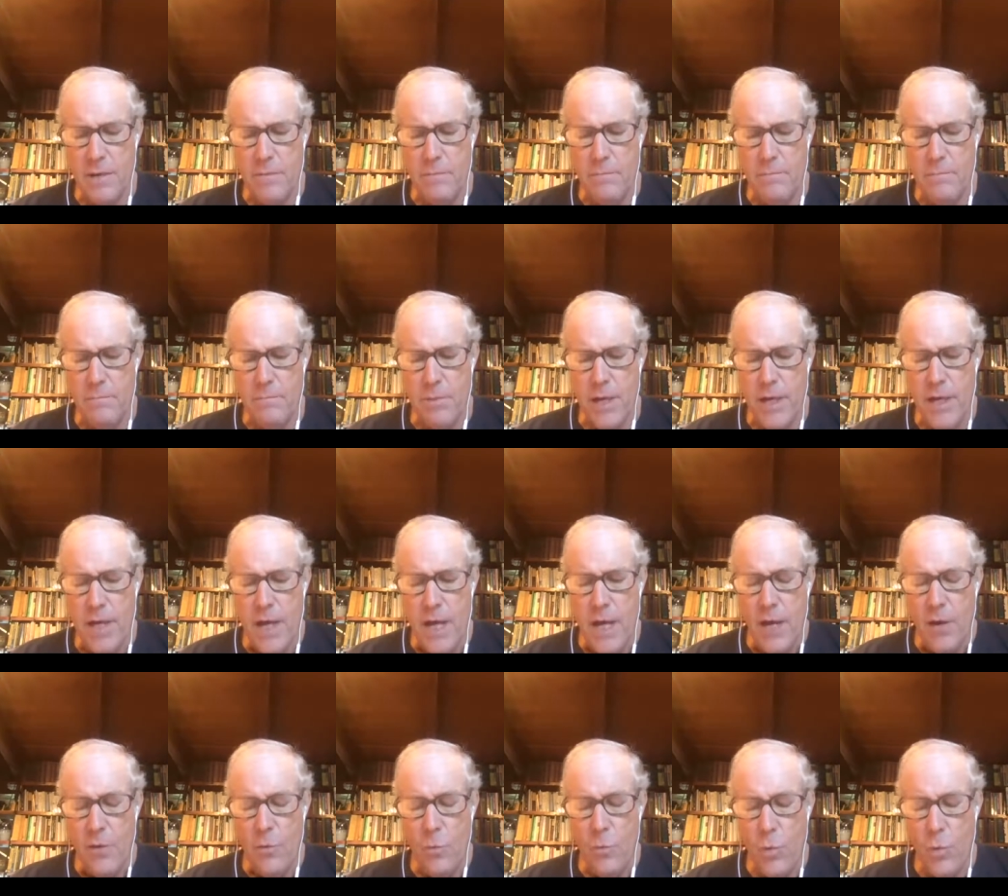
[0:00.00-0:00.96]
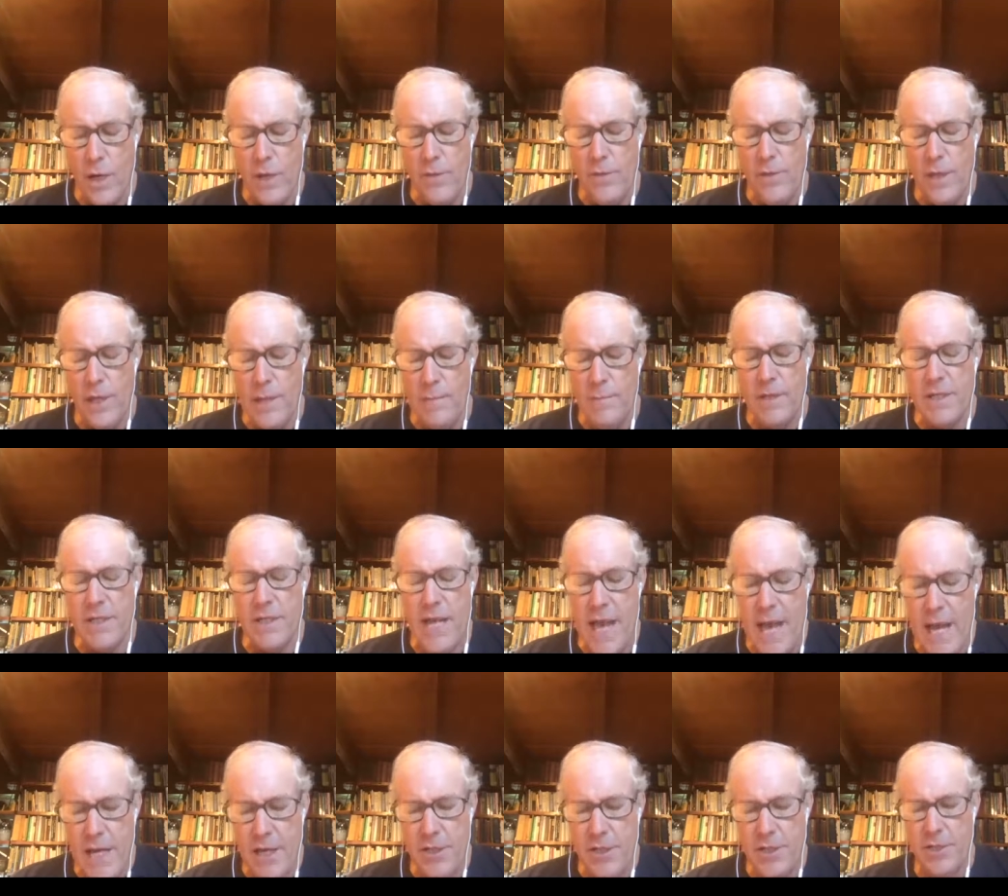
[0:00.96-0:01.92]
but one of the
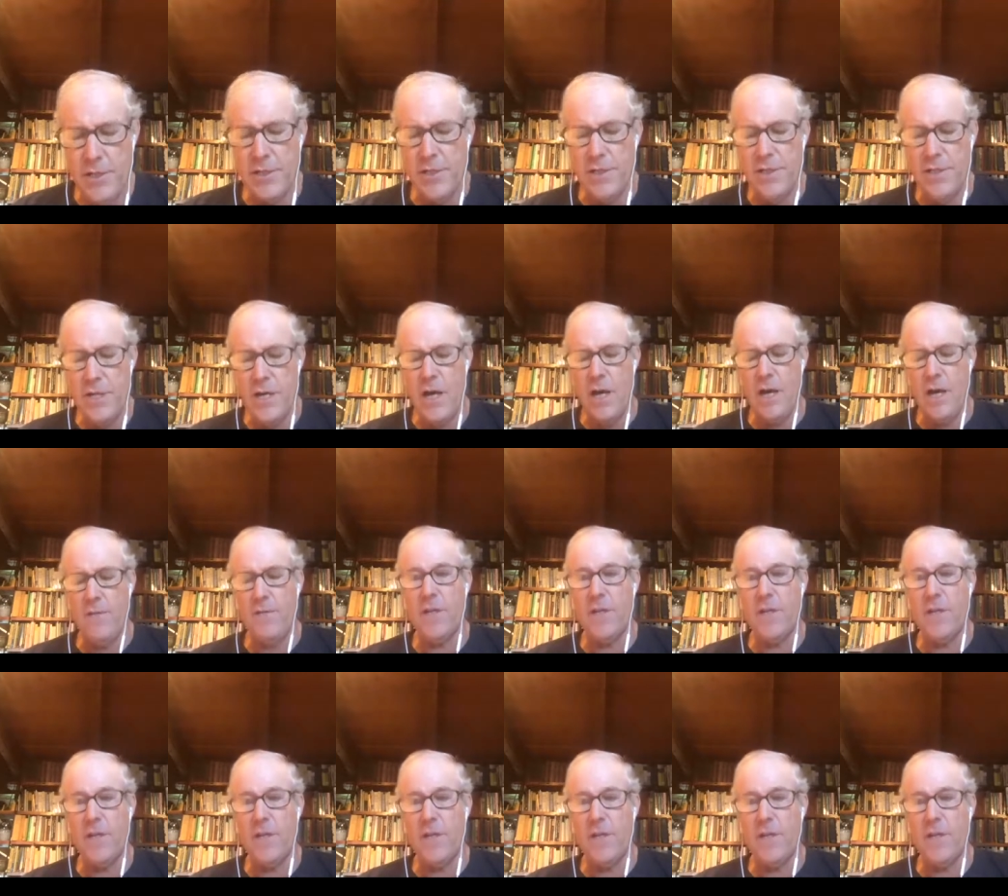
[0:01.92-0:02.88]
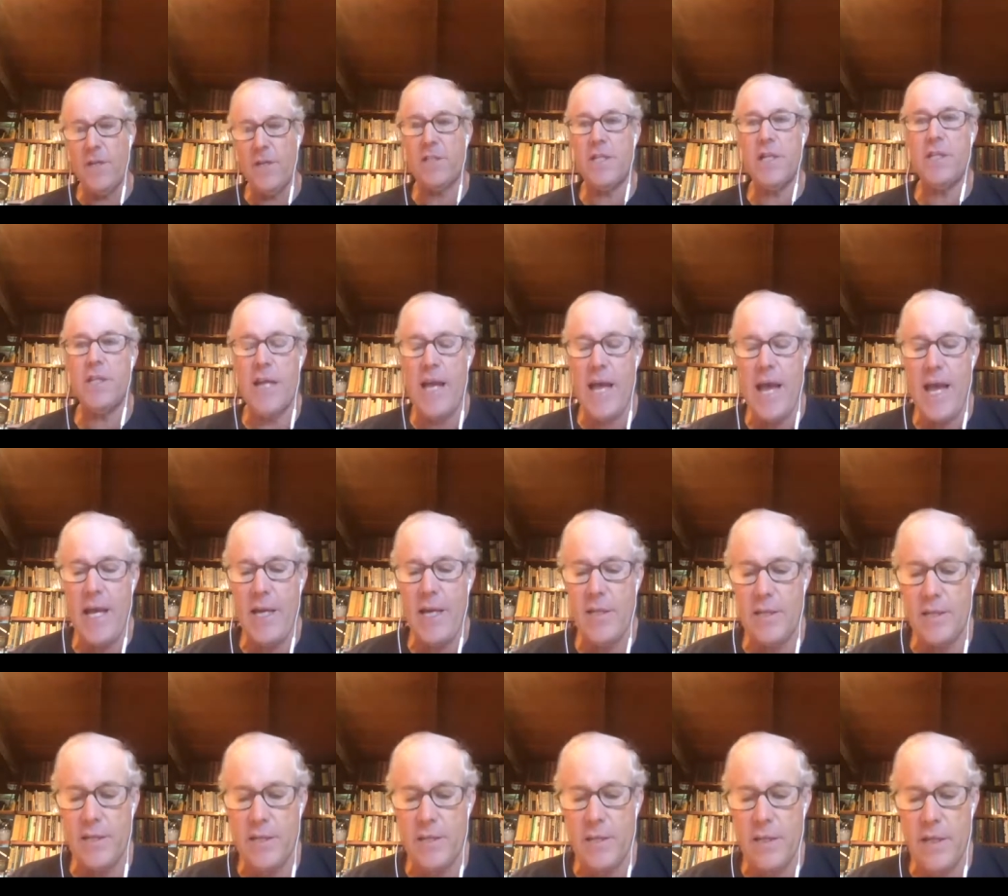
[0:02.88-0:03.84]
limitations of the extension
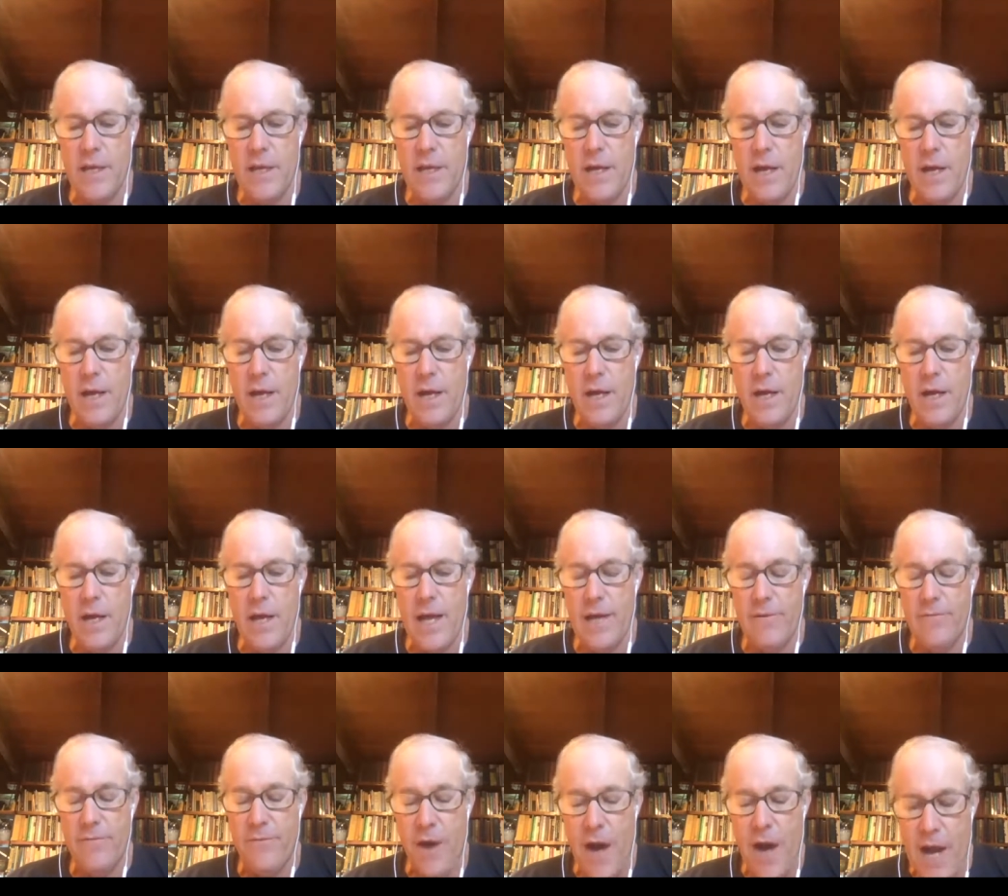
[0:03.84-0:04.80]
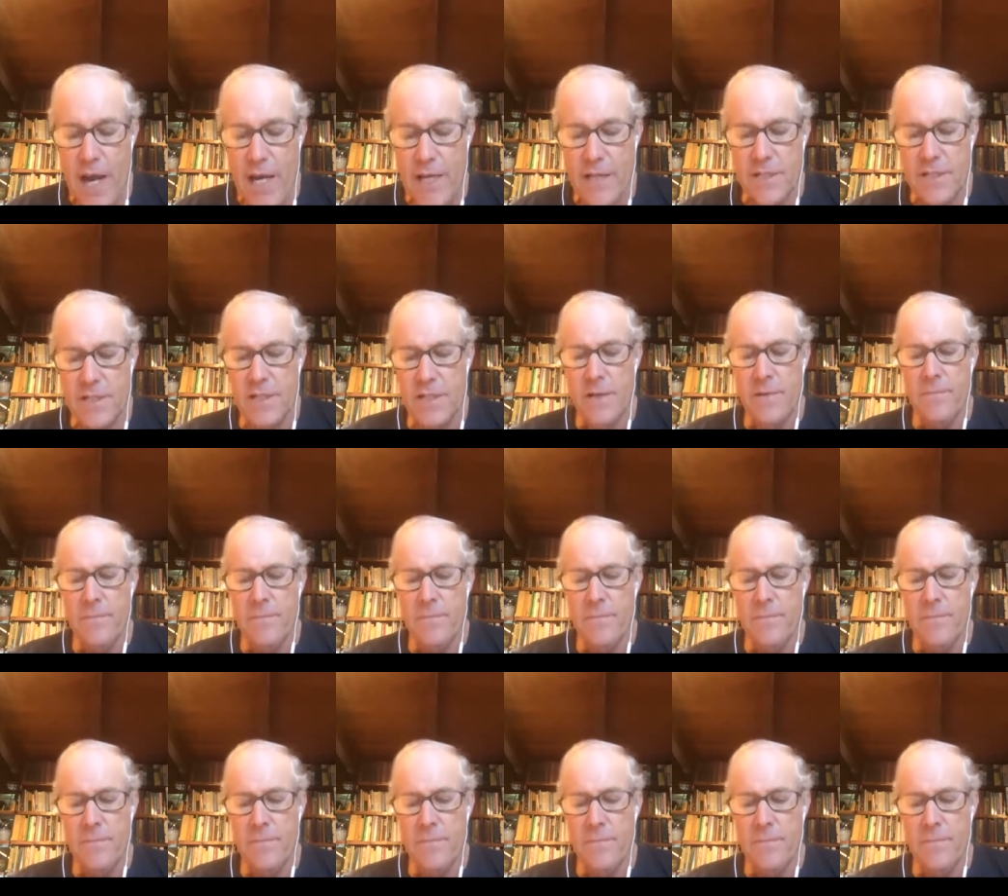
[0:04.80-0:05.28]
agent uh, advice